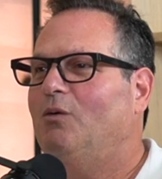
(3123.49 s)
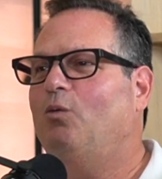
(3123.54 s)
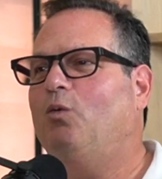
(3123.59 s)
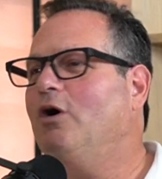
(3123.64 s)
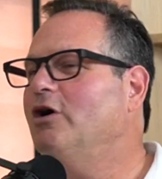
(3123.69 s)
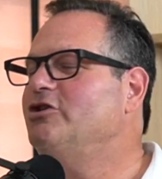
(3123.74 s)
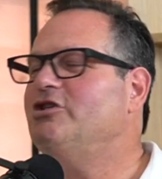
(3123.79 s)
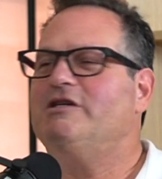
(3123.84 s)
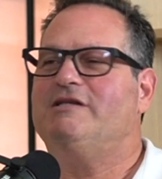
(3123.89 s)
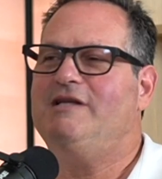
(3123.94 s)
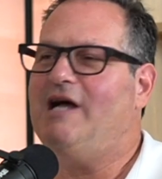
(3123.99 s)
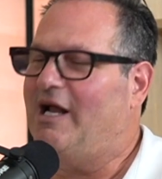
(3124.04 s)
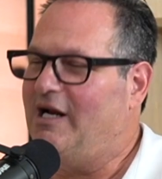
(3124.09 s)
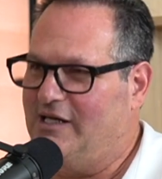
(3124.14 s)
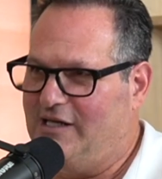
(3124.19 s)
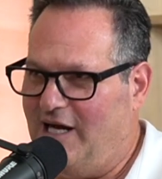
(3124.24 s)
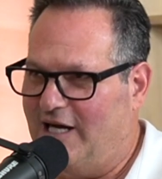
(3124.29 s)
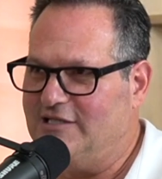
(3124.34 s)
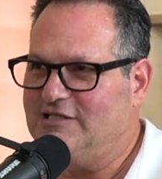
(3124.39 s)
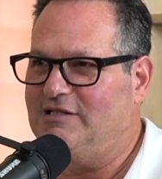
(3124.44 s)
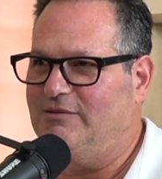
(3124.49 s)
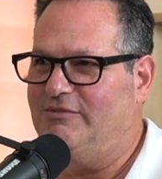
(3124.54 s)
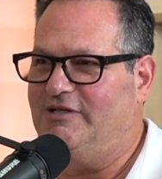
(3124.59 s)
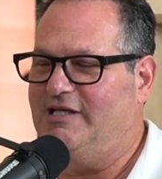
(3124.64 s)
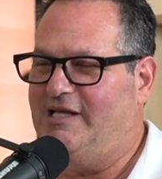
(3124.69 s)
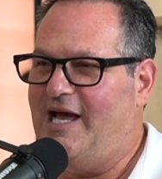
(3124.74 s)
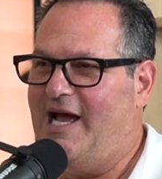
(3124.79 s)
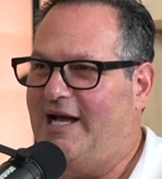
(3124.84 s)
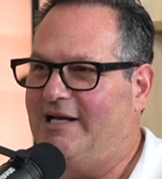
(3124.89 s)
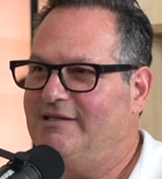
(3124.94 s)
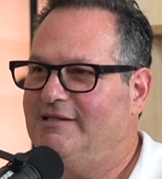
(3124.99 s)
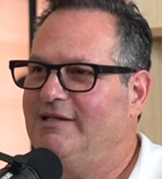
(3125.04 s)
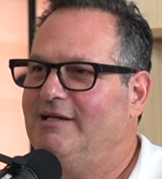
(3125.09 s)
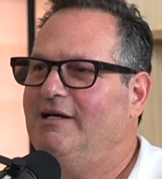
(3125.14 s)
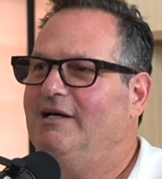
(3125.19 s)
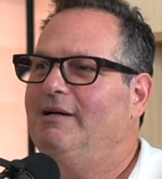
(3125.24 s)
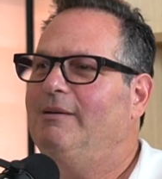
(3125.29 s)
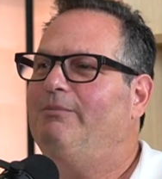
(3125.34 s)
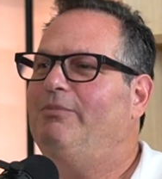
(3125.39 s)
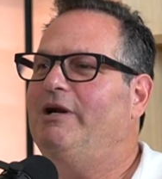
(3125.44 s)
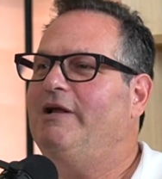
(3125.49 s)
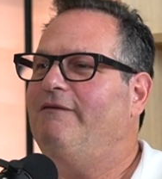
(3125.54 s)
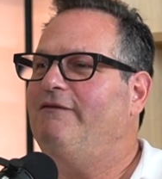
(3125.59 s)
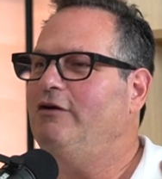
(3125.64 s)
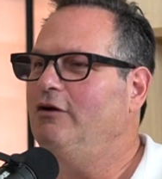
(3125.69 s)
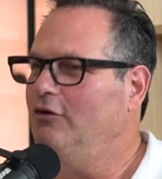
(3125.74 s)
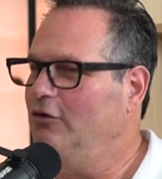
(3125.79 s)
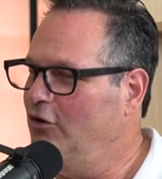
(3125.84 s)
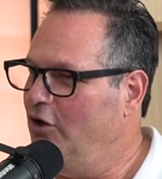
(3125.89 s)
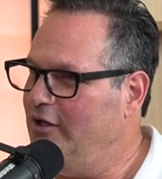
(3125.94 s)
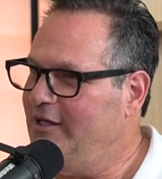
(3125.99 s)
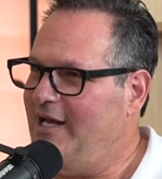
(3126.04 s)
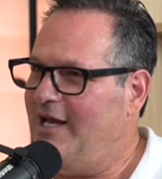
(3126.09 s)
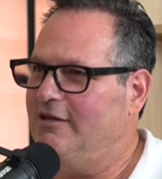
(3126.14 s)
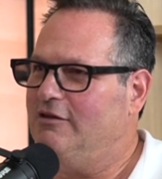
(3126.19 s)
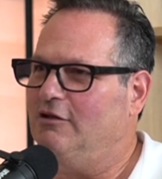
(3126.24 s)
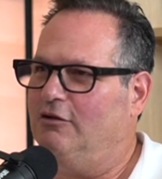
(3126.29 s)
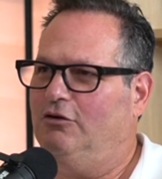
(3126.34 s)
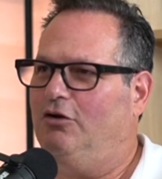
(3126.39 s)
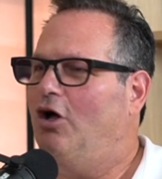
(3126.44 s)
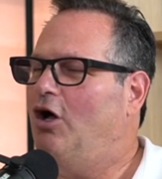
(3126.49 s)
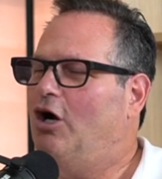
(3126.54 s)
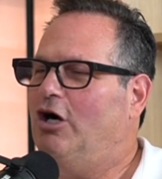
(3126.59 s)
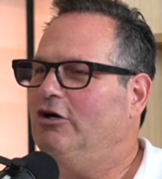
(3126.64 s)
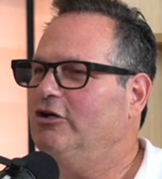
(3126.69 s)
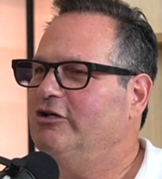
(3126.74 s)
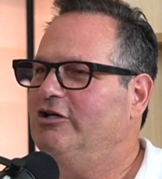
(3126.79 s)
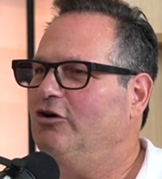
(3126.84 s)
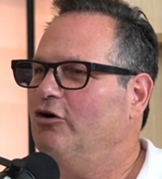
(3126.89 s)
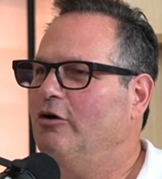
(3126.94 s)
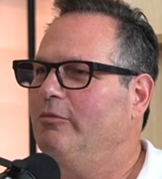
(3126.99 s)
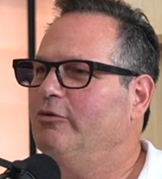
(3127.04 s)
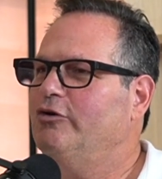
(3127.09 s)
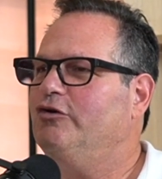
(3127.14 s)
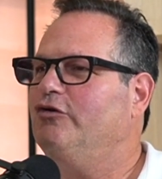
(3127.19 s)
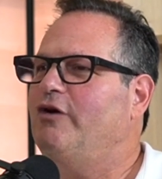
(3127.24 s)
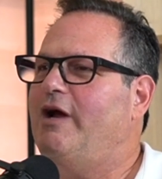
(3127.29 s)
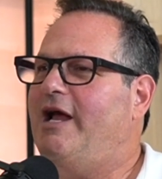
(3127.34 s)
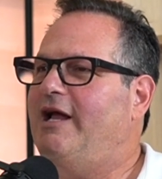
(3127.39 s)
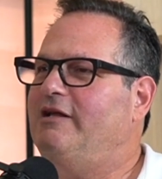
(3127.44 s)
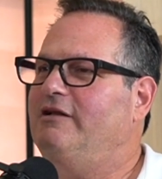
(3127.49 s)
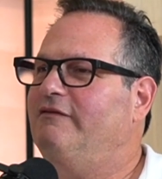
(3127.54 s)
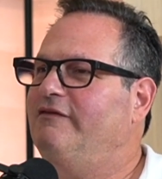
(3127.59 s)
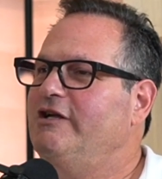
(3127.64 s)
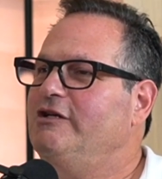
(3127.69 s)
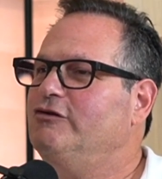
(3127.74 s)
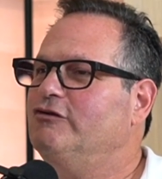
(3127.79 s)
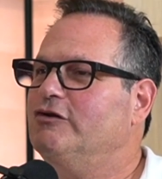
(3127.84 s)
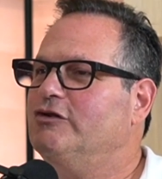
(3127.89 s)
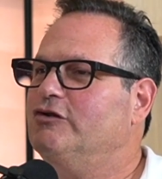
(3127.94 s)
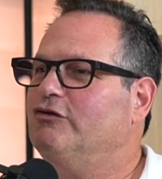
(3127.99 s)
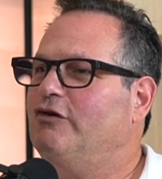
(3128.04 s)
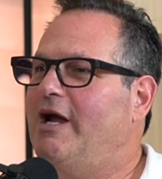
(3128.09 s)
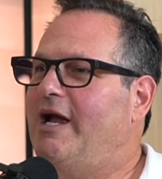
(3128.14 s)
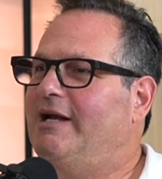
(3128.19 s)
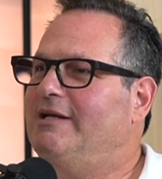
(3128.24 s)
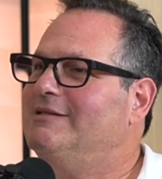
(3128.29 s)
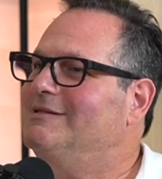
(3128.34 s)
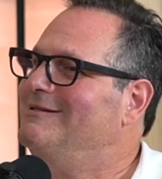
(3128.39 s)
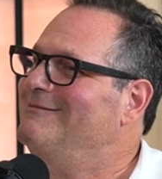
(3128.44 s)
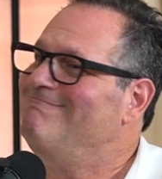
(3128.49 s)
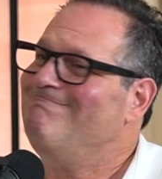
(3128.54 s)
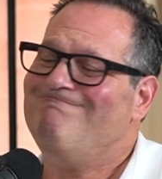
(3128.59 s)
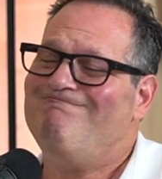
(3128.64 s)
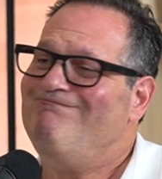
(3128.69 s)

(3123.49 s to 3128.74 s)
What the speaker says: We're just not accustomed to that. But if you look at the long-term trend of interest rates,